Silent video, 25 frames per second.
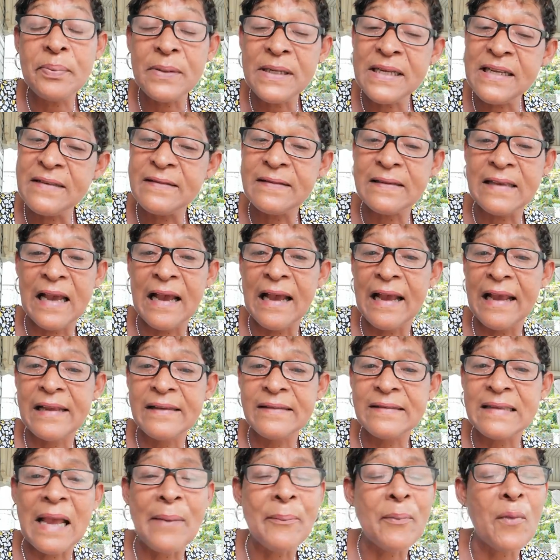Please,
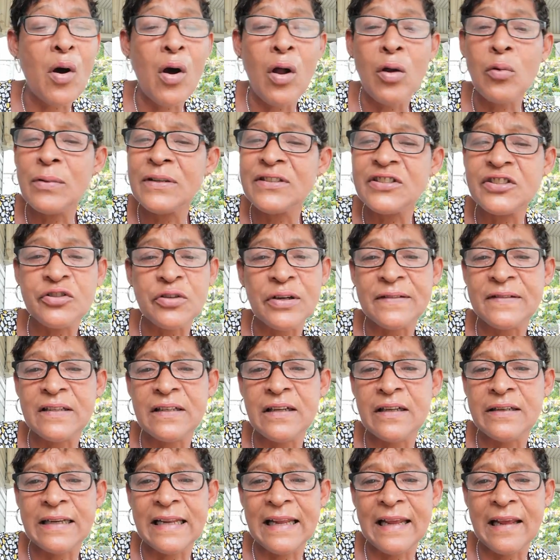guys, I'm always
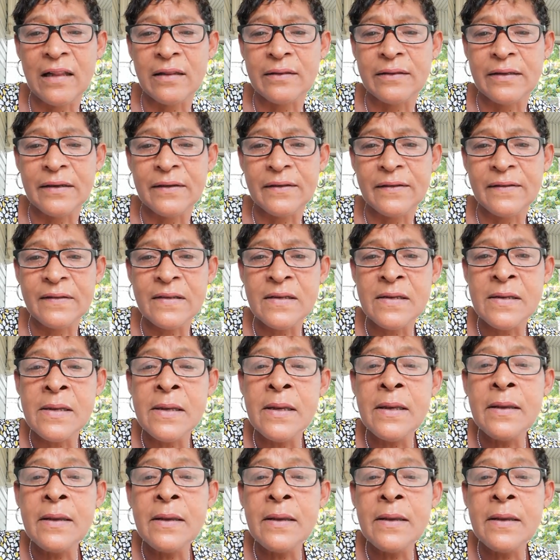stressing on the elders,